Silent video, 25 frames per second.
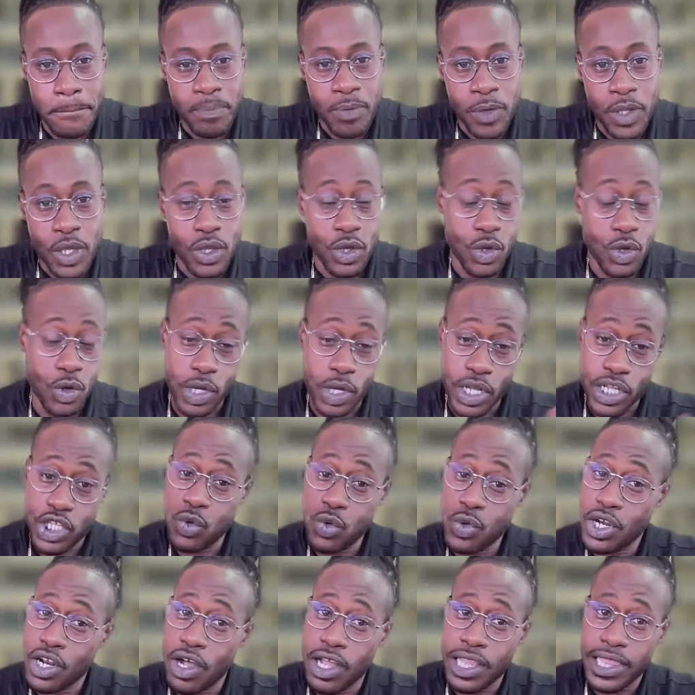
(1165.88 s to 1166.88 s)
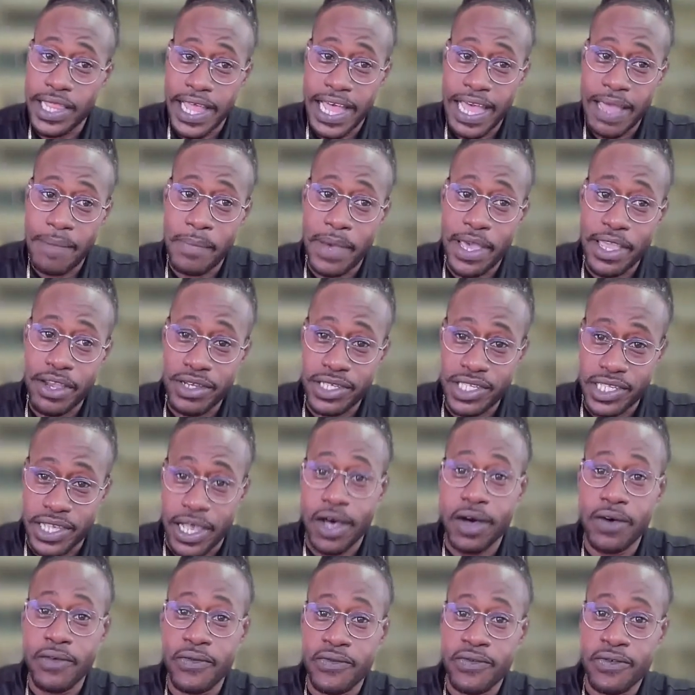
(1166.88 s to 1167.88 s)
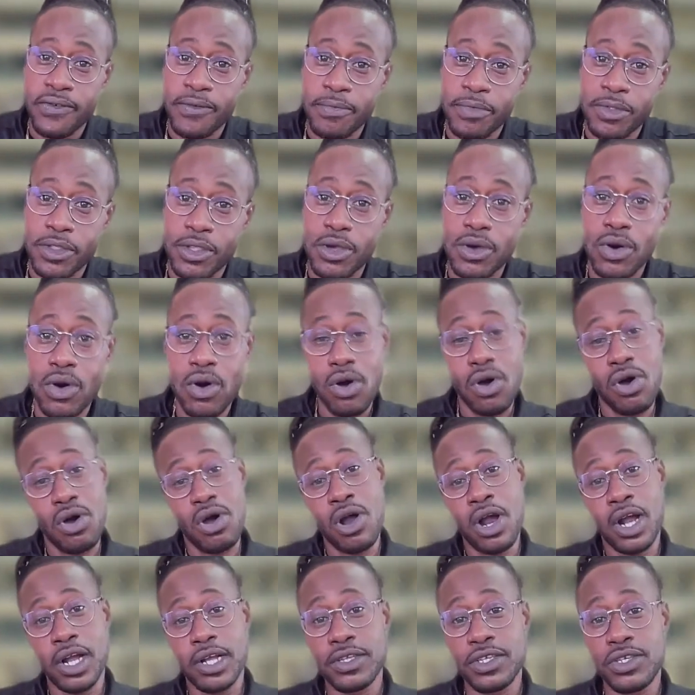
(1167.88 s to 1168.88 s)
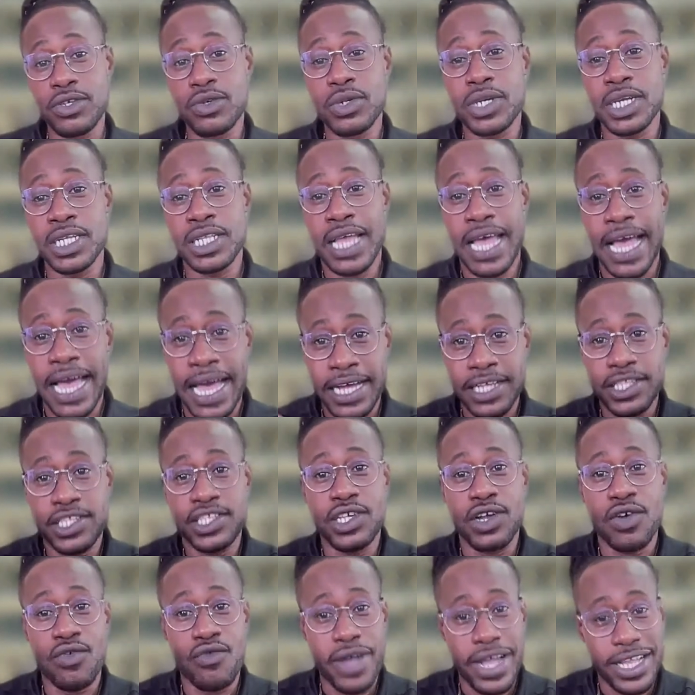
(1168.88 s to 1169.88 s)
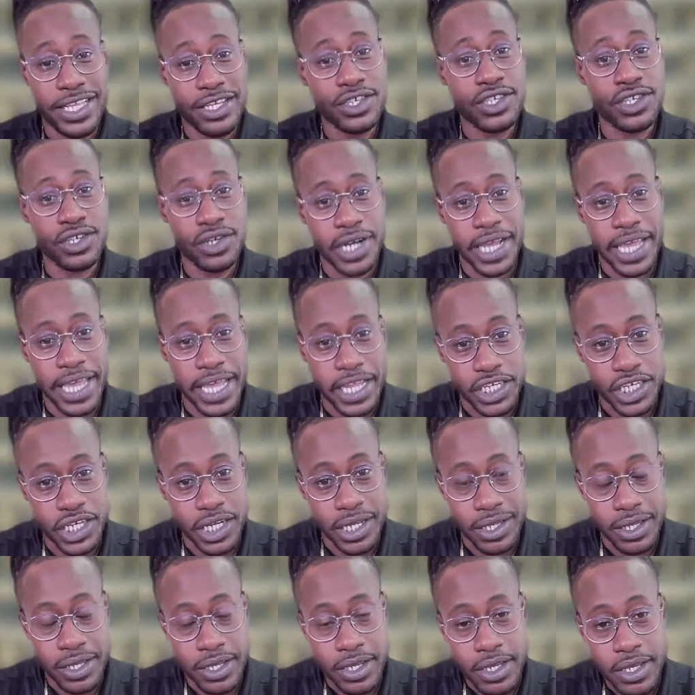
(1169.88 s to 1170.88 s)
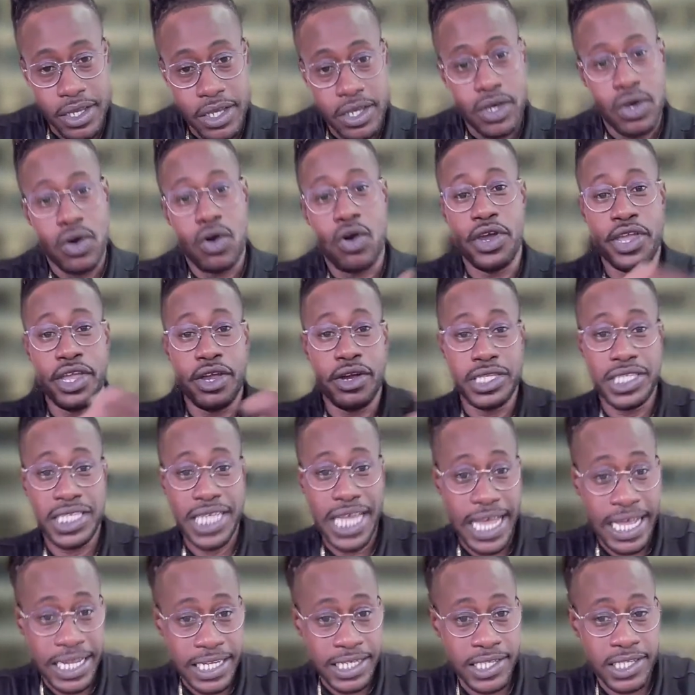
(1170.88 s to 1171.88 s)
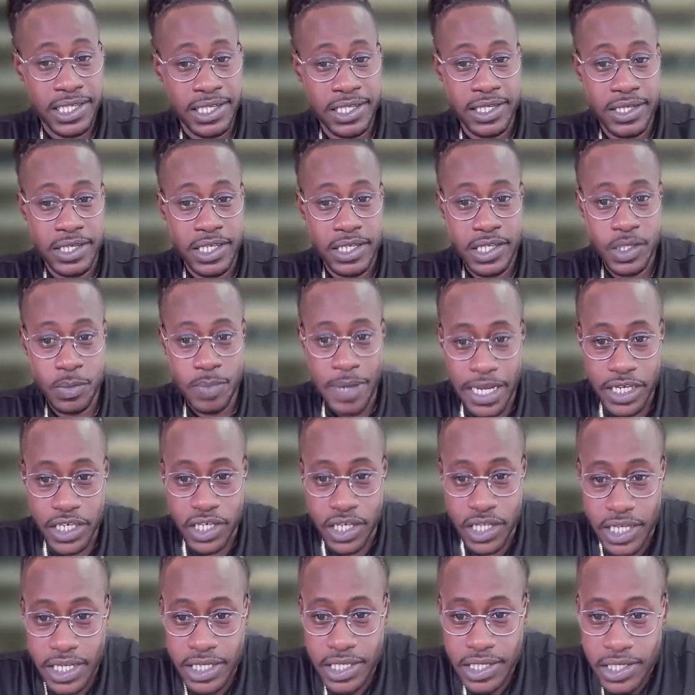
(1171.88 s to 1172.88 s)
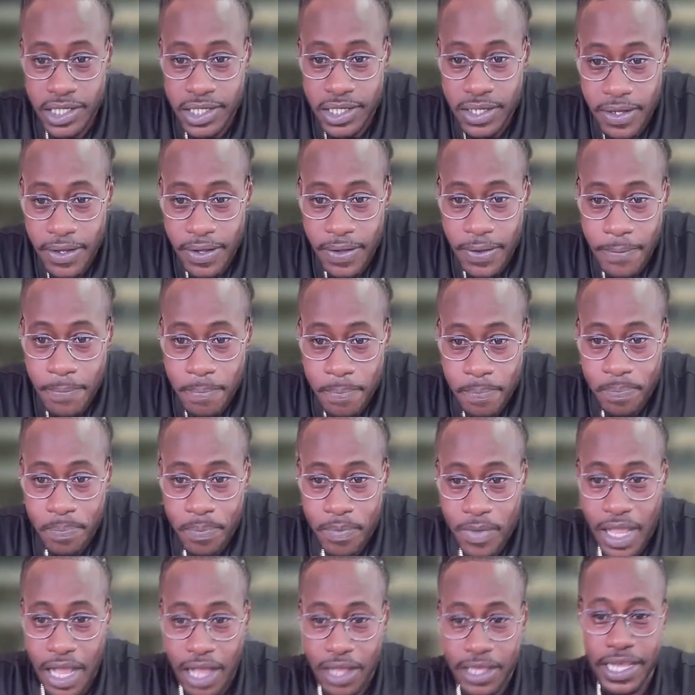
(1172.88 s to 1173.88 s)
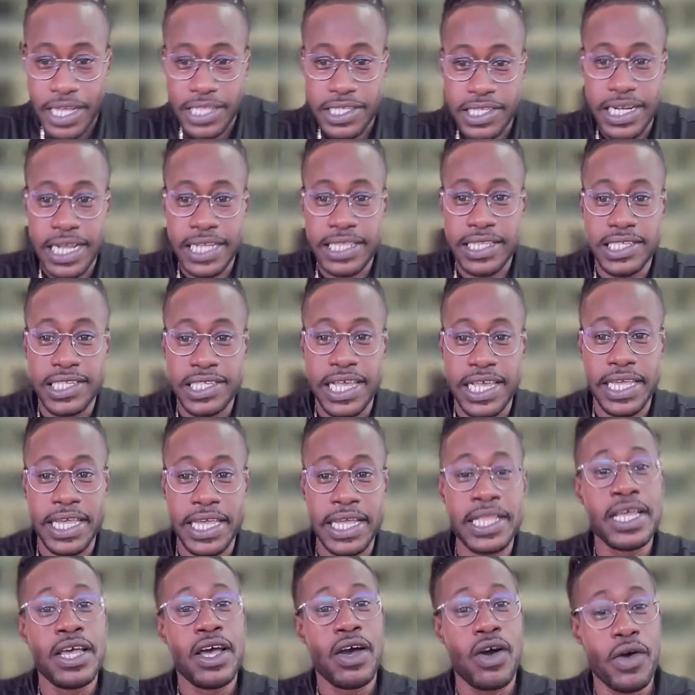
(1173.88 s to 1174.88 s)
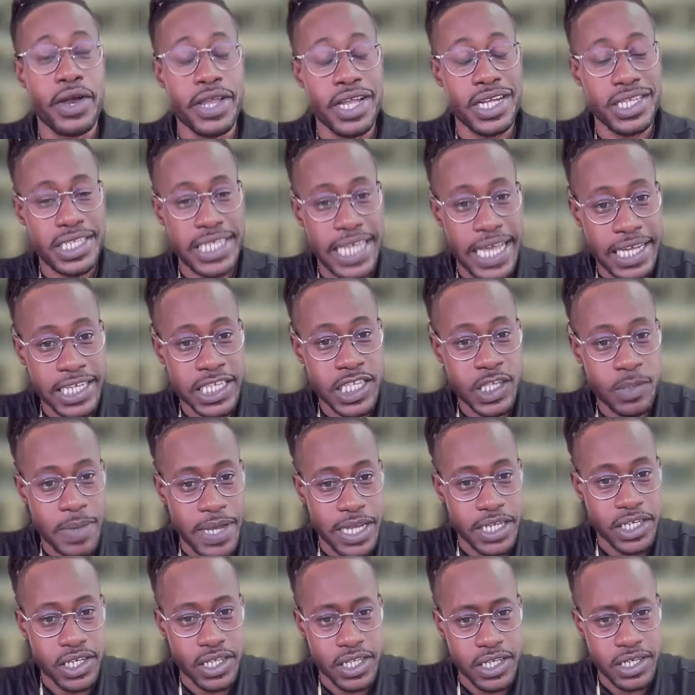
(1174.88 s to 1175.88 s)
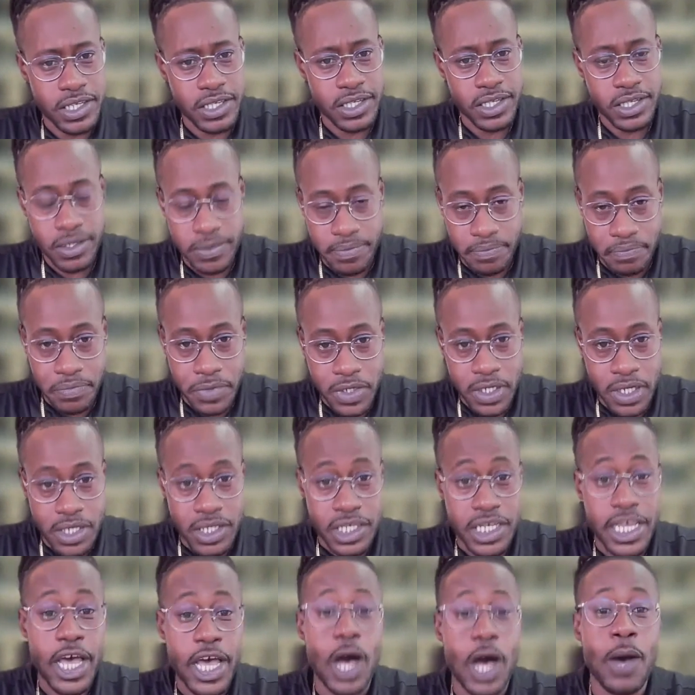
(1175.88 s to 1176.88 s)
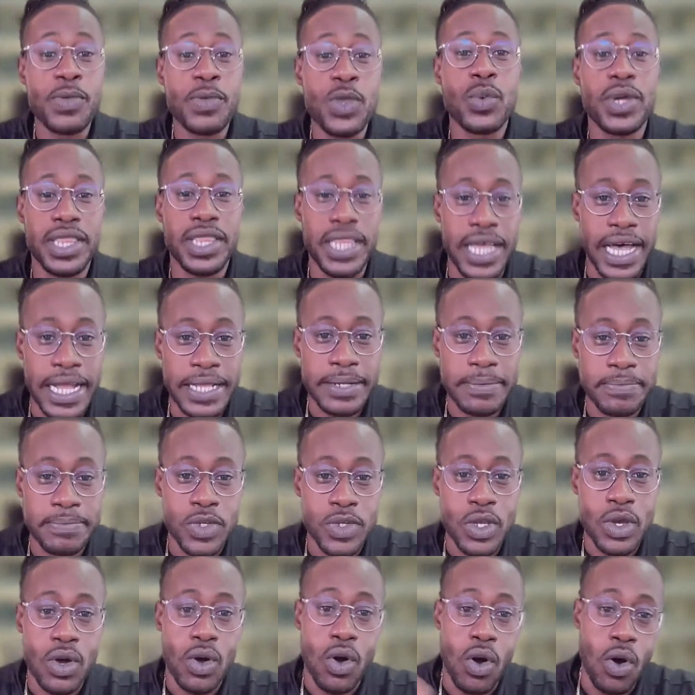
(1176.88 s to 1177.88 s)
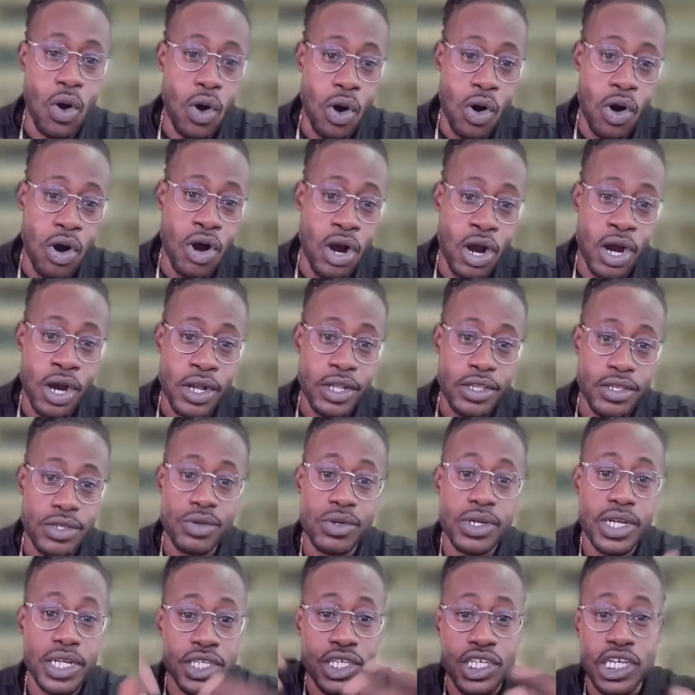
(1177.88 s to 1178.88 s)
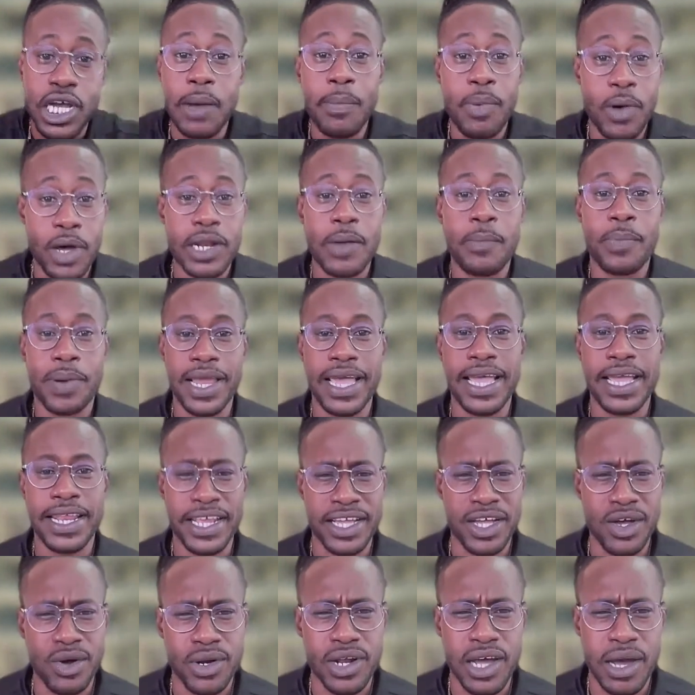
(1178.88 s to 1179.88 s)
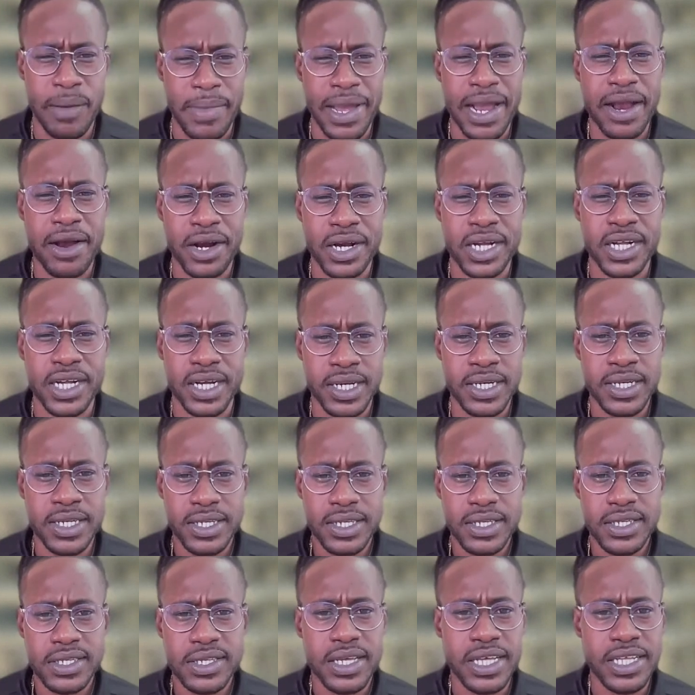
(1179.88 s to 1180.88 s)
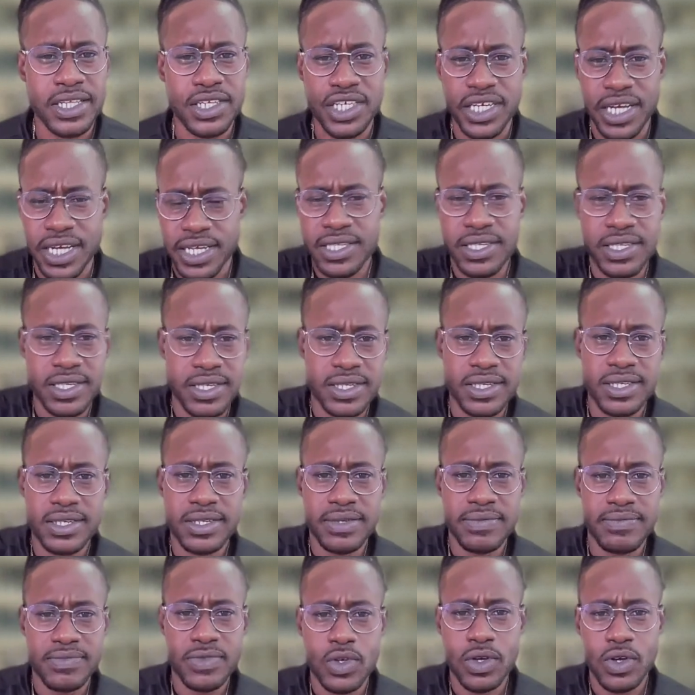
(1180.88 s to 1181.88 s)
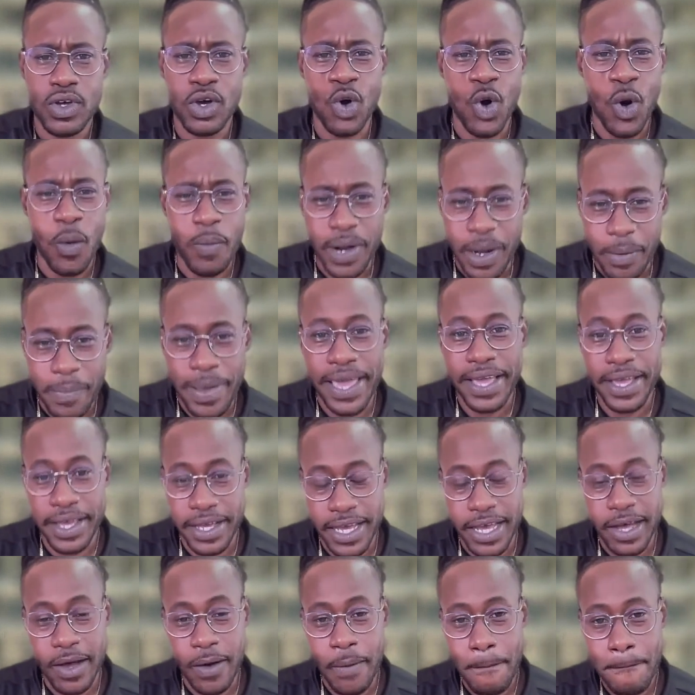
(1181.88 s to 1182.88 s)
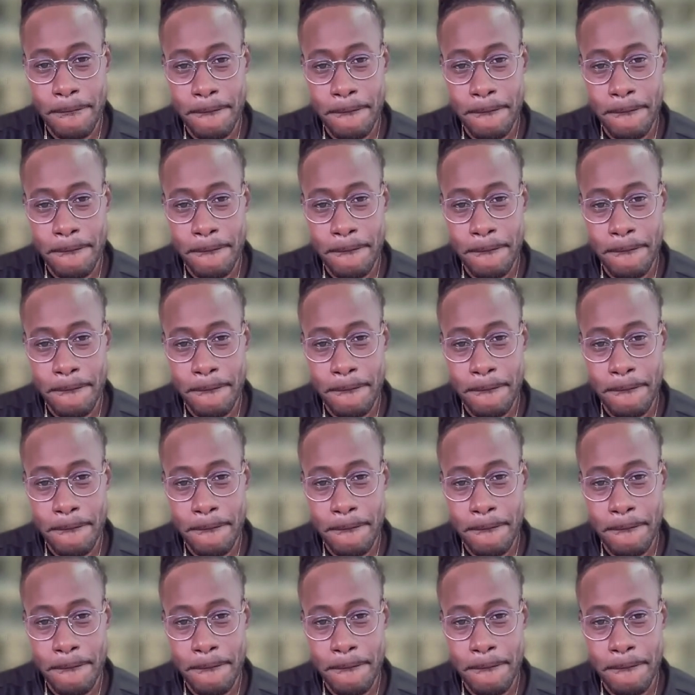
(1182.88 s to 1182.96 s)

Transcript: You can do it online by yourself, or you can ask your registered agent or your tax specialist, I'll get to that in a second, or your tax specialist to help you with that. Or you can jump on a plane and go to America and just go open a bank account.